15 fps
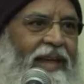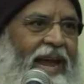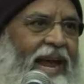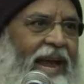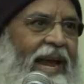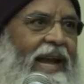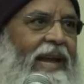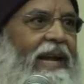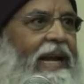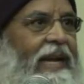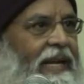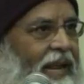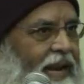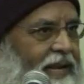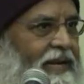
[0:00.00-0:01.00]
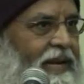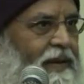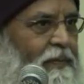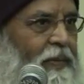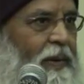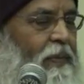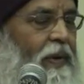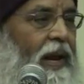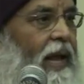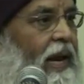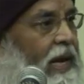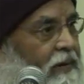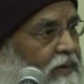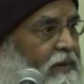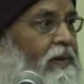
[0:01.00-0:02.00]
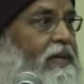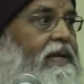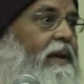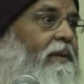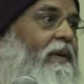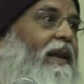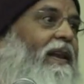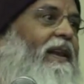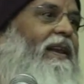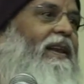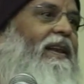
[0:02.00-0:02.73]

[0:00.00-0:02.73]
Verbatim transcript: and intelligent people are never miserable.